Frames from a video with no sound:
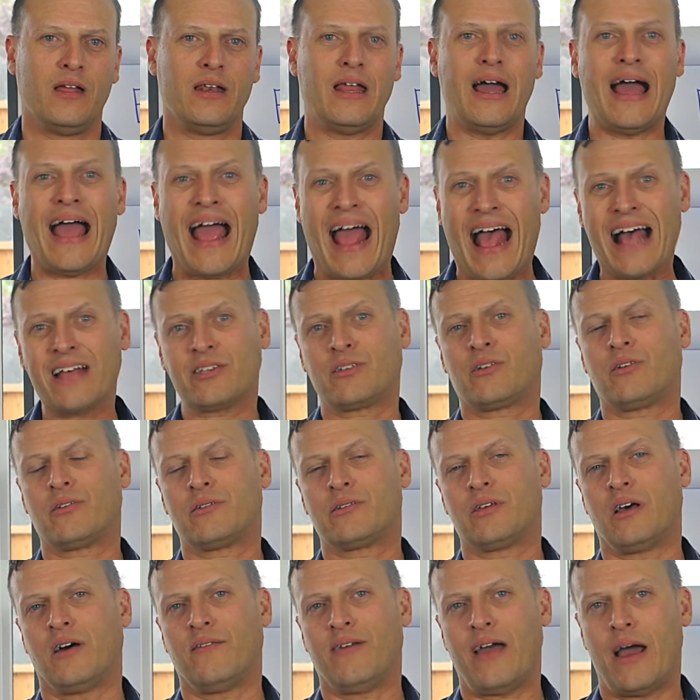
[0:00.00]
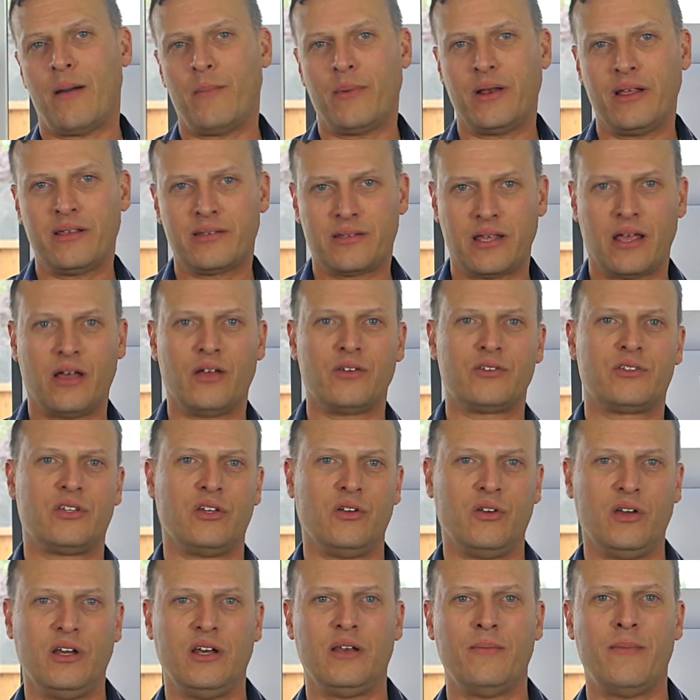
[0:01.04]
Now ask yourself, how many sales do
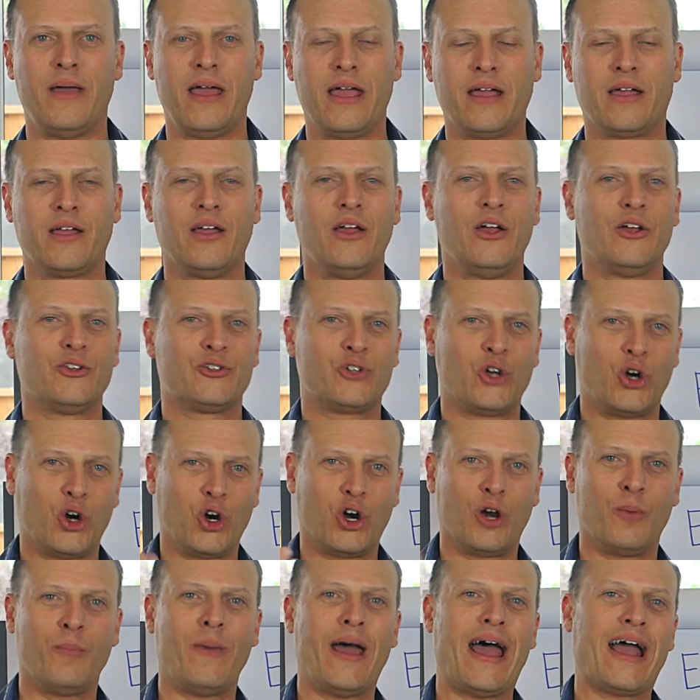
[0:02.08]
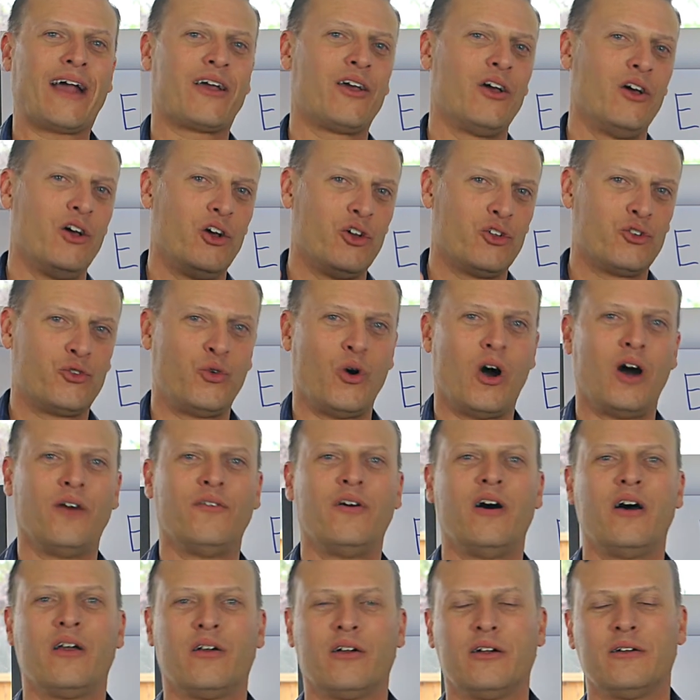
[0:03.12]
you need to make to earn back
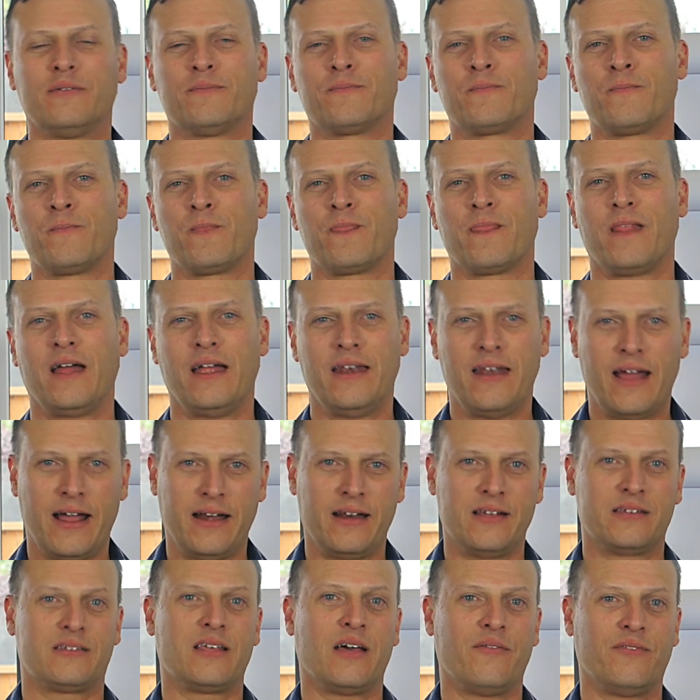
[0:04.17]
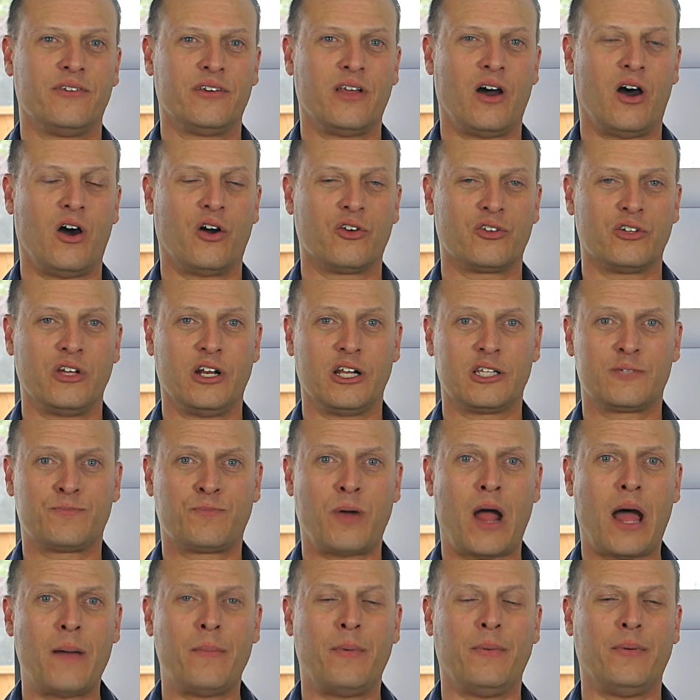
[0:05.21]
$1,297? And it's
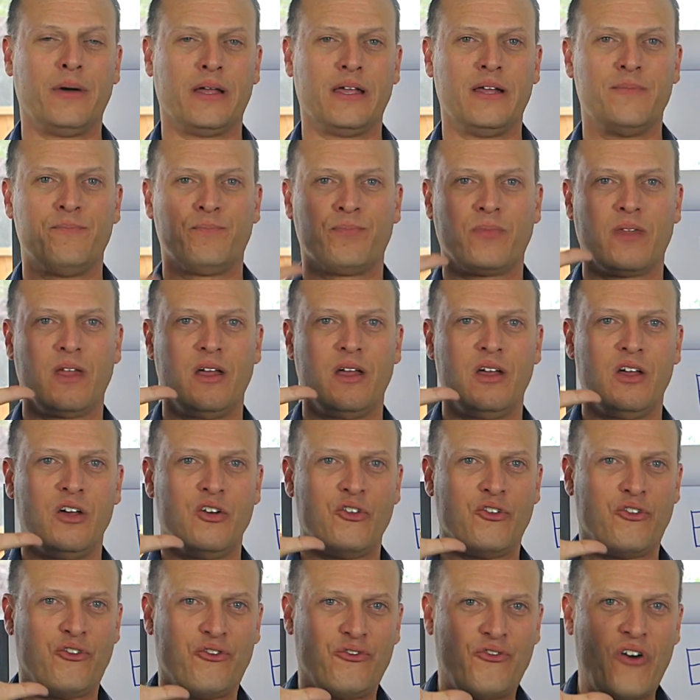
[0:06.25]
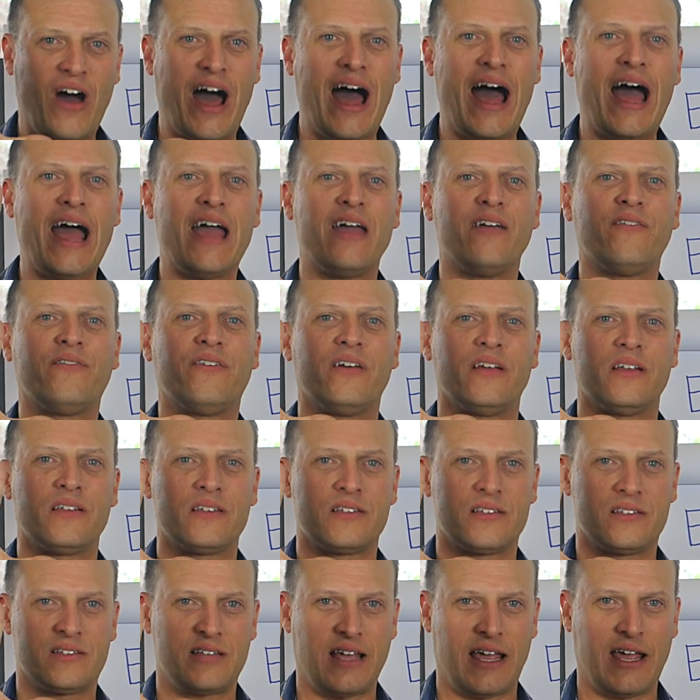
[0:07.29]
probably 5
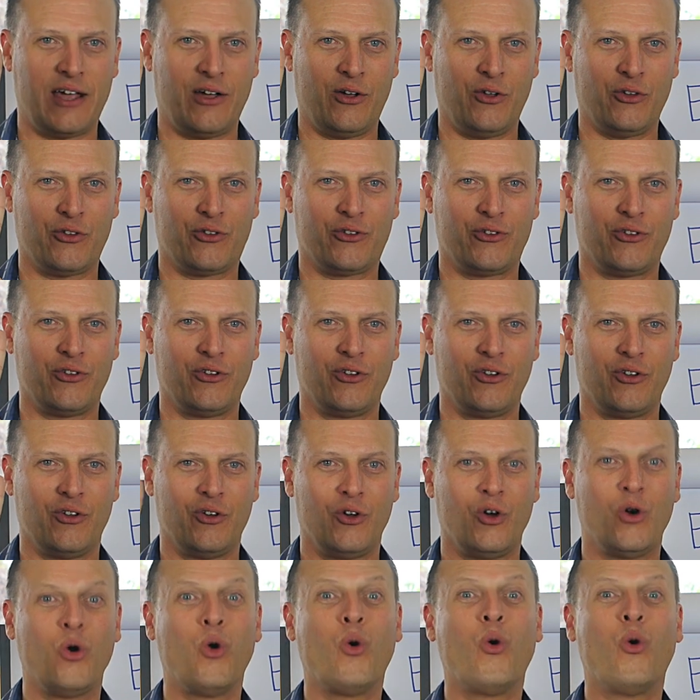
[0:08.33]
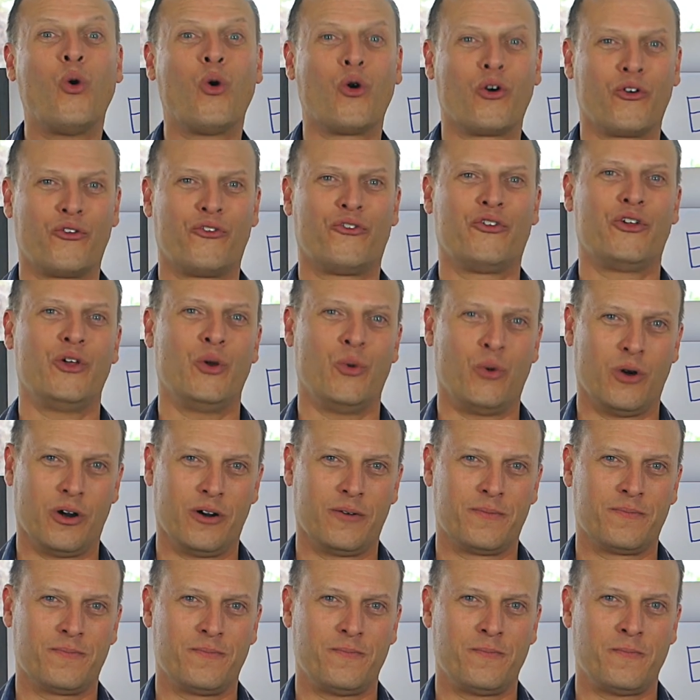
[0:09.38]
sales or fewer.